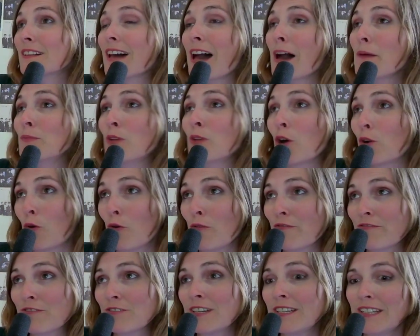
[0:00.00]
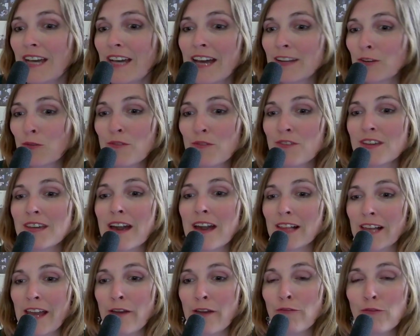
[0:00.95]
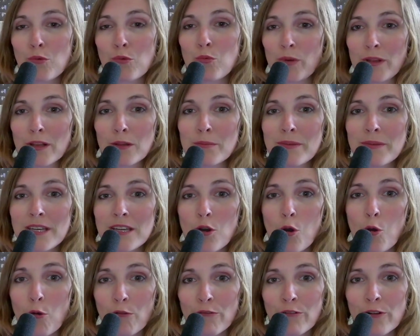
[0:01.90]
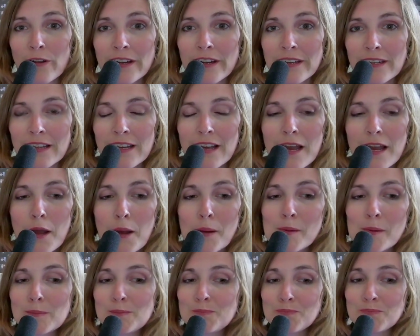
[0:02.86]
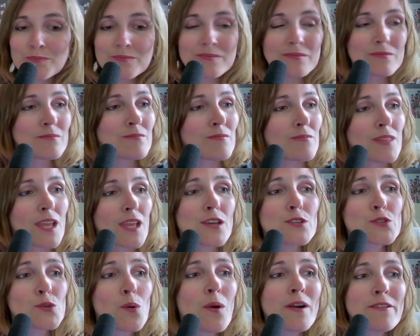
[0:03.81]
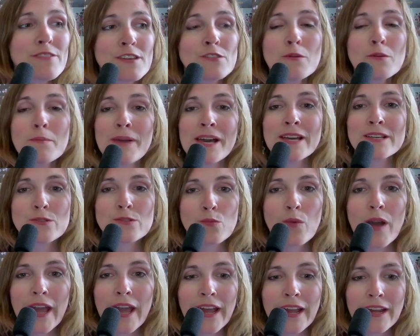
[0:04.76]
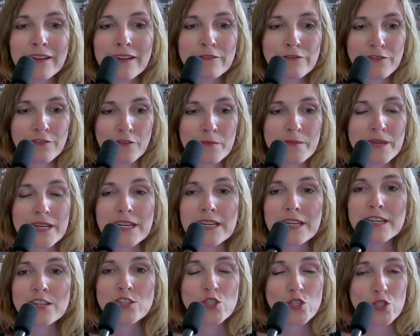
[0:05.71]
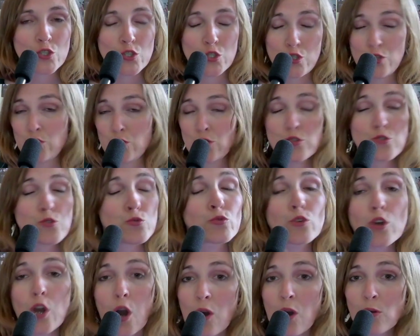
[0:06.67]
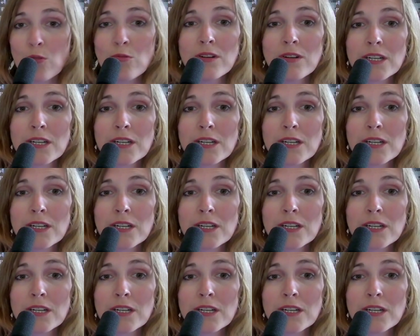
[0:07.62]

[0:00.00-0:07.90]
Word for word: I'm not over it. I don't think I ever will be over it. So I think the best way for me is just to go.